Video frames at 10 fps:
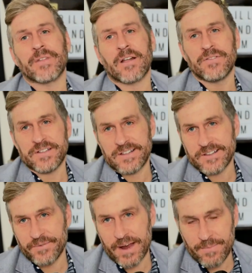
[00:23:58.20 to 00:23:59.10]
this
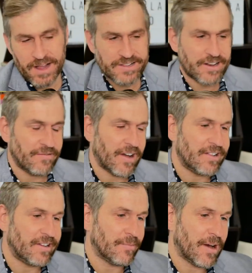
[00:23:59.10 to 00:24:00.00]
is great mindset
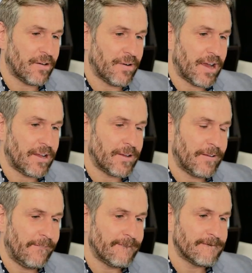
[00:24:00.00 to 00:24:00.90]
advice here, by the way.
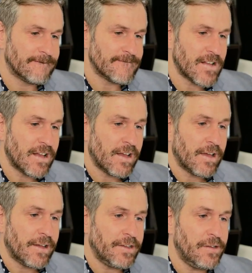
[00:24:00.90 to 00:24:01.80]

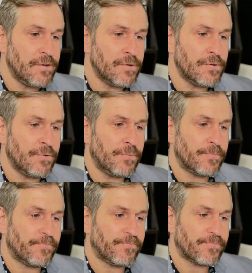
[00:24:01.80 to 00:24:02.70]

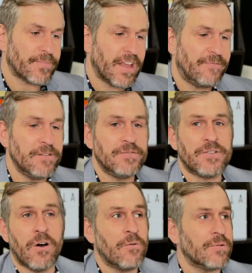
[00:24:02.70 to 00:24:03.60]
If you
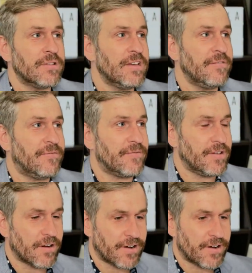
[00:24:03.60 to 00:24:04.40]
don't believe you're an